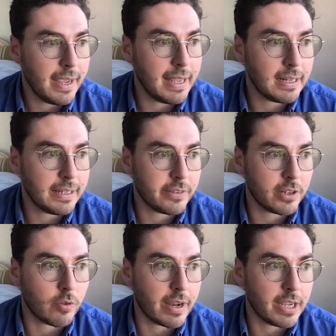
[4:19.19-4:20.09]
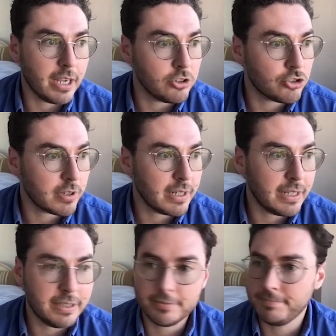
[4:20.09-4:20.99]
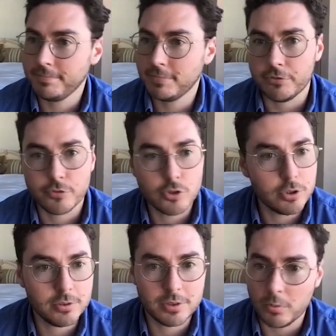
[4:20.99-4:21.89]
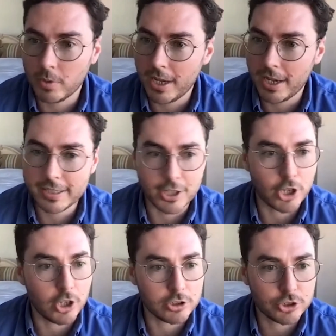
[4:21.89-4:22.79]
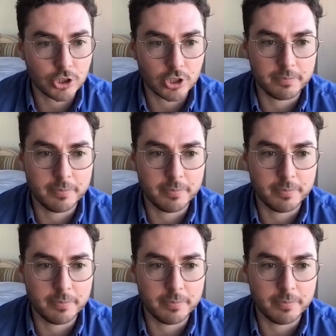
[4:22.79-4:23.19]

Italy is a great country, the food, the wine, the culture.